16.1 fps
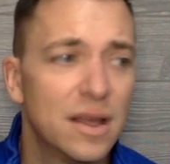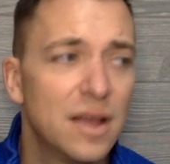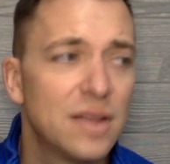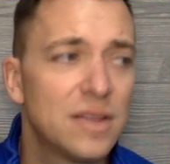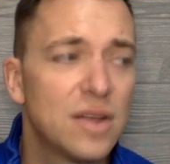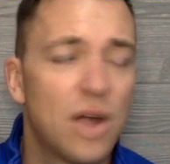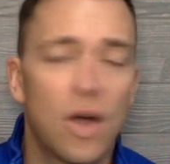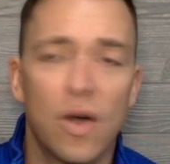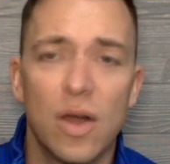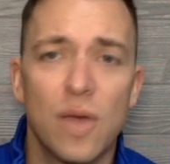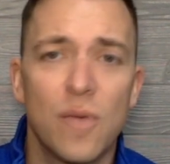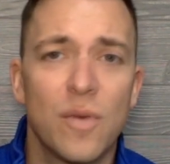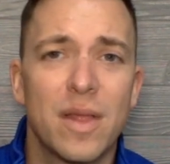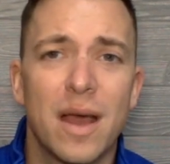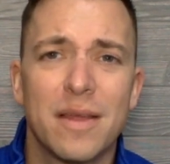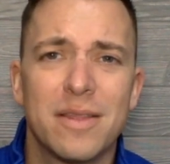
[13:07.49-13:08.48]
It's
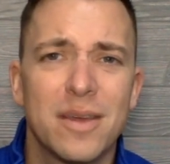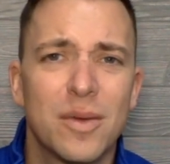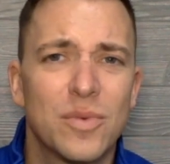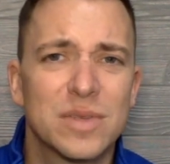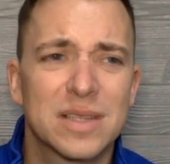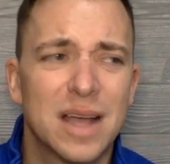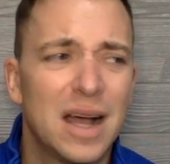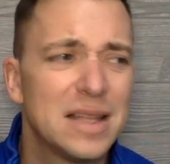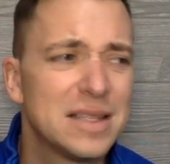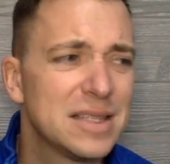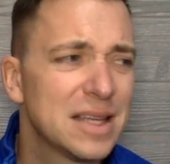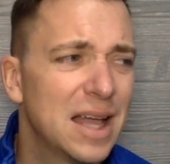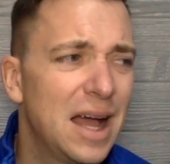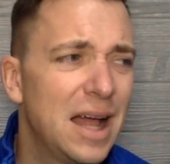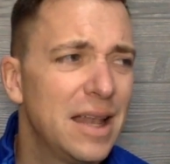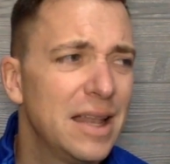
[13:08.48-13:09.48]
already, I think
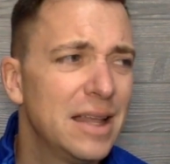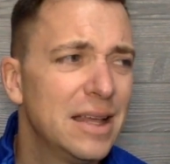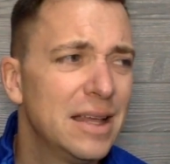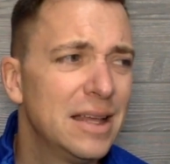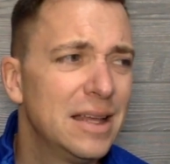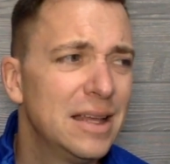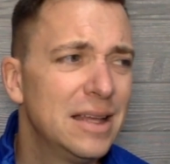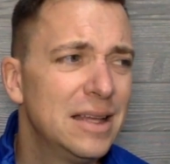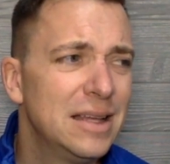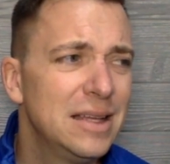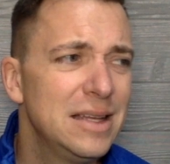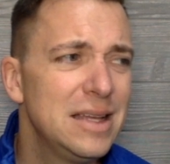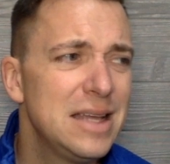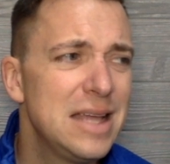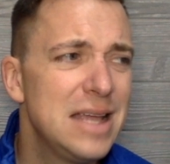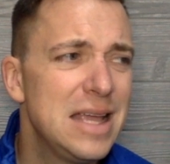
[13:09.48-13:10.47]
Wisconsin got
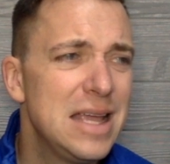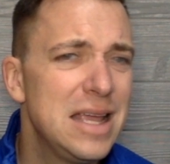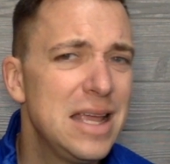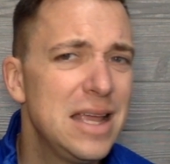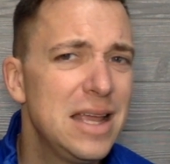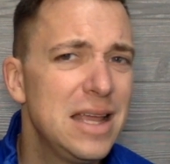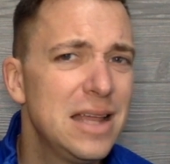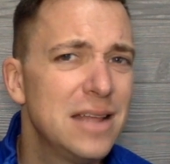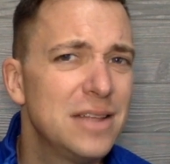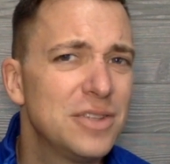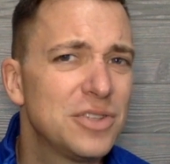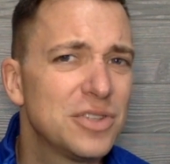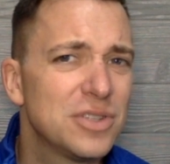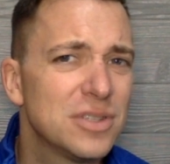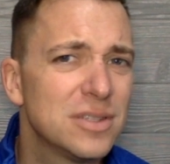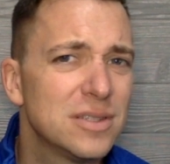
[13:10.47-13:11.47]
eight
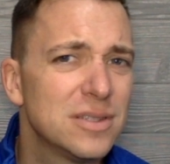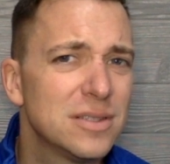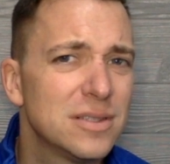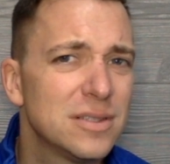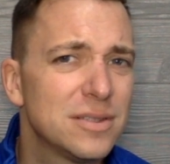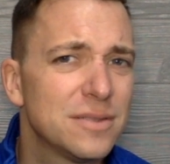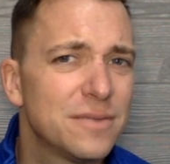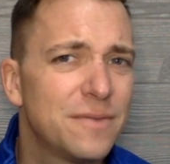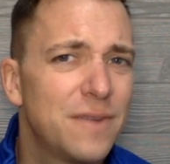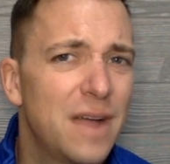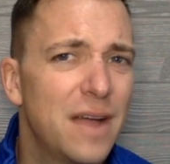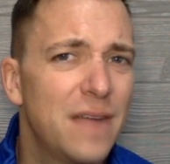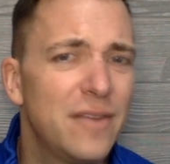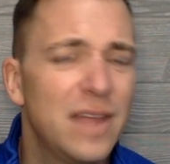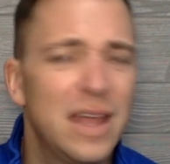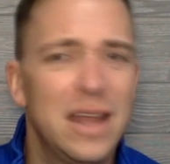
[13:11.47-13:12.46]
inches,
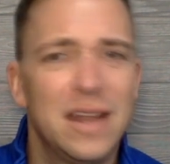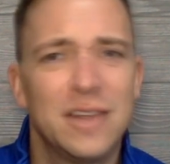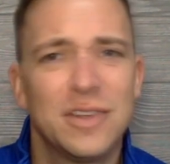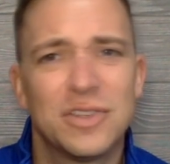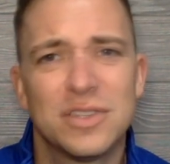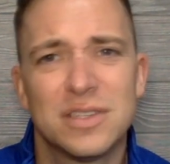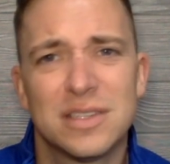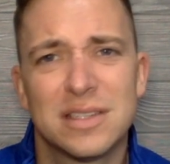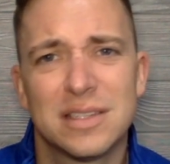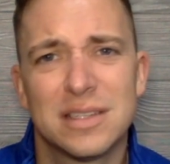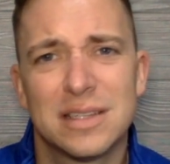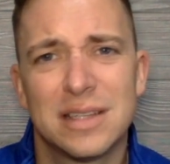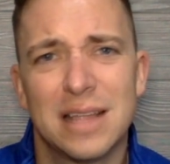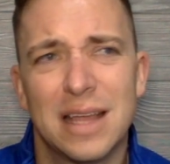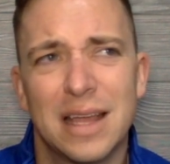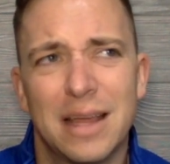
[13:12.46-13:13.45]
five to eight inches,
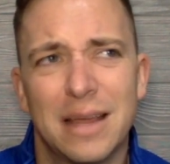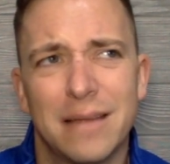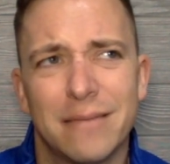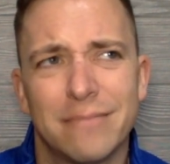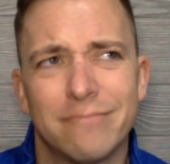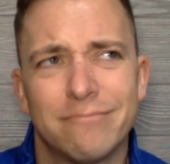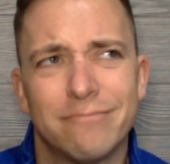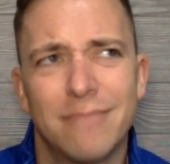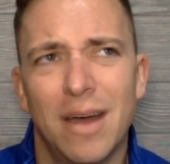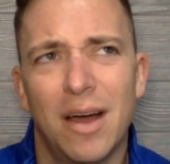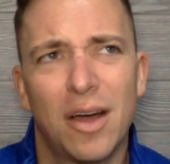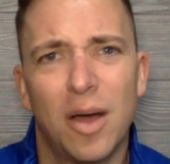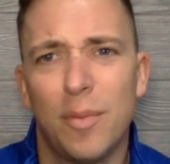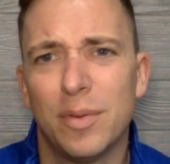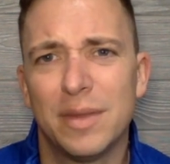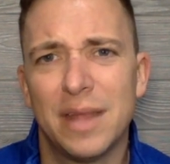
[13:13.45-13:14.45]
like a
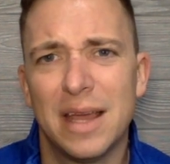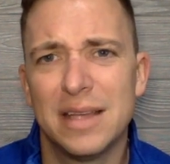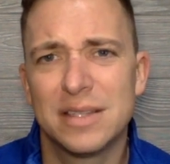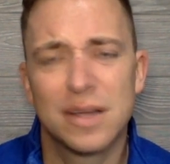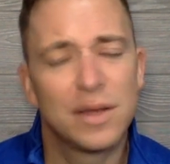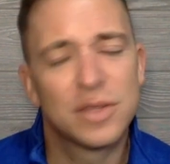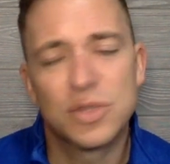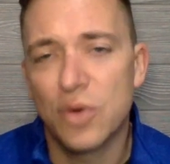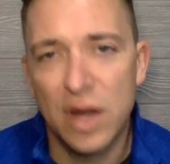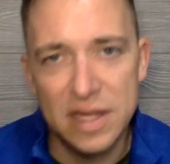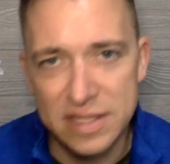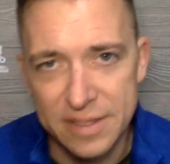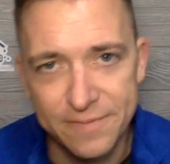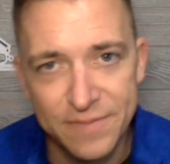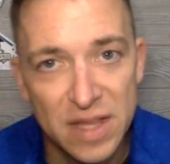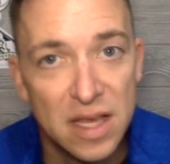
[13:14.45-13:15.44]
couple days. It's
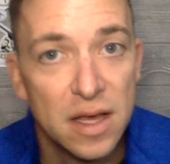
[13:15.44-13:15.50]
crazy.